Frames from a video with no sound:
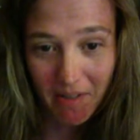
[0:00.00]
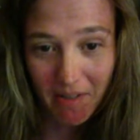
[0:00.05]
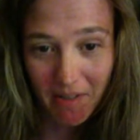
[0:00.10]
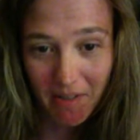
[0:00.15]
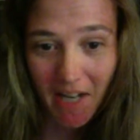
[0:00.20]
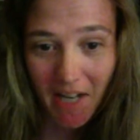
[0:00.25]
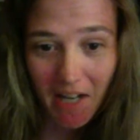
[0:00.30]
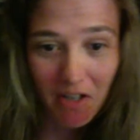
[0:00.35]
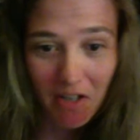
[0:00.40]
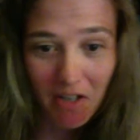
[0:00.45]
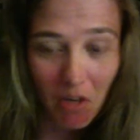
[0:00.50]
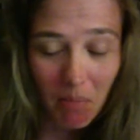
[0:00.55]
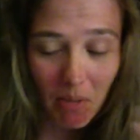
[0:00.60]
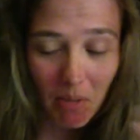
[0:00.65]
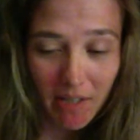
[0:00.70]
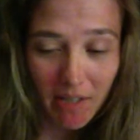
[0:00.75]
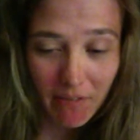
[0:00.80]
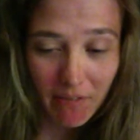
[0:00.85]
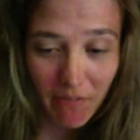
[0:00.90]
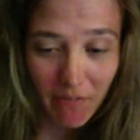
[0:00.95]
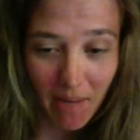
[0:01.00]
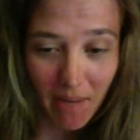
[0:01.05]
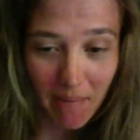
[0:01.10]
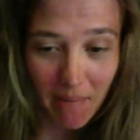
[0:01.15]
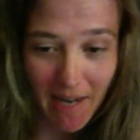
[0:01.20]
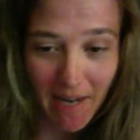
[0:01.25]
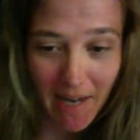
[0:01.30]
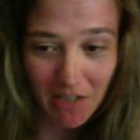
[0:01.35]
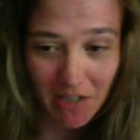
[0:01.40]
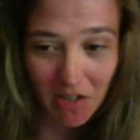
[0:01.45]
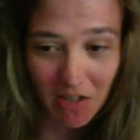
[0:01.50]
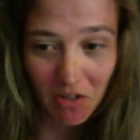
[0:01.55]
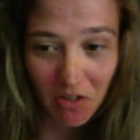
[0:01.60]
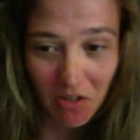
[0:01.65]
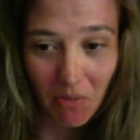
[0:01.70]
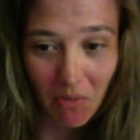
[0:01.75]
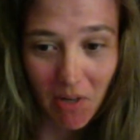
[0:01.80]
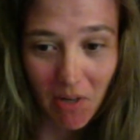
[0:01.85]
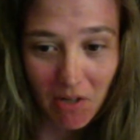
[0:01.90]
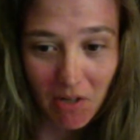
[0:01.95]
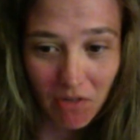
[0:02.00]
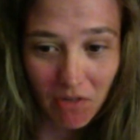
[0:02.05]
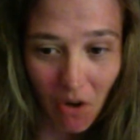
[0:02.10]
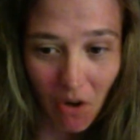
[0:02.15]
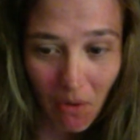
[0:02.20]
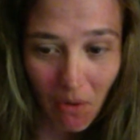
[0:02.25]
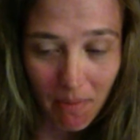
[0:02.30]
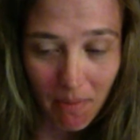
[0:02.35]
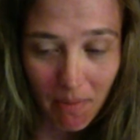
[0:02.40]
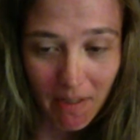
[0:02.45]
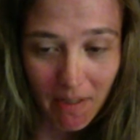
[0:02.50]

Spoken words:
saying your belief right back to you, what you've told me